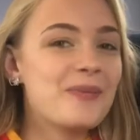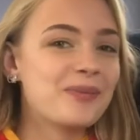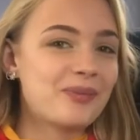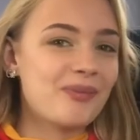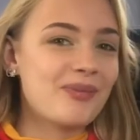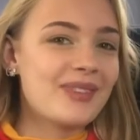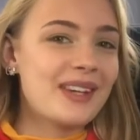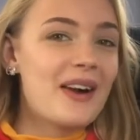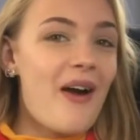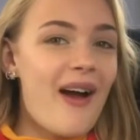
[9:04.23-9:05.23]
First name in
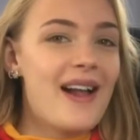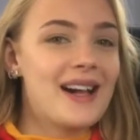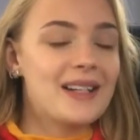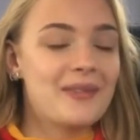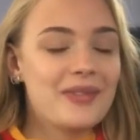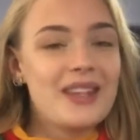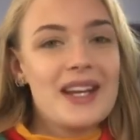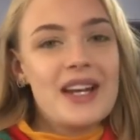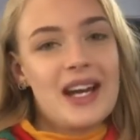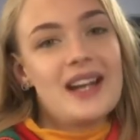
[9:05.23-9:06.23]
there, we love that. Yeah.
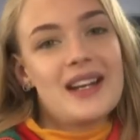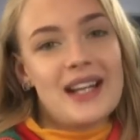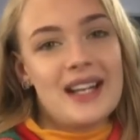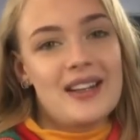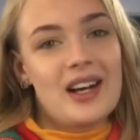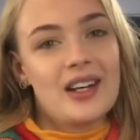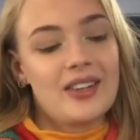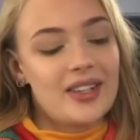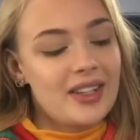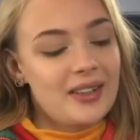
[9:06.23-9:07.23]
and last.